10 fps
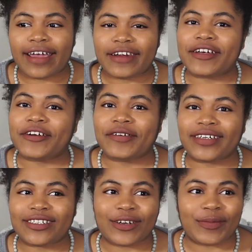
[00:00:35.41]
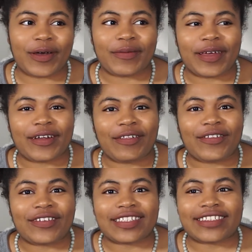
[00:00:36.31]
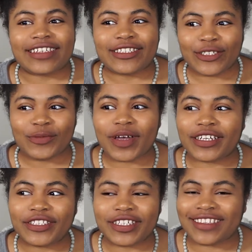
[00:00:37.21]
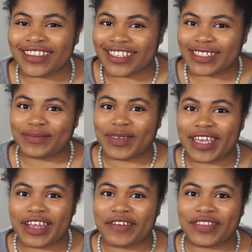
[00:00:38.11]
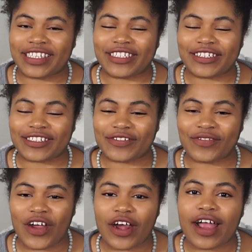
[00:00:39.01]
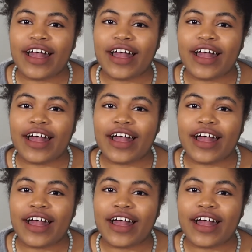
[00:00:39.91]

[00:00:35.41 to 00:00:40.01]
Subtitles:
I know I talk about my goals too much in this beginning of this year so far,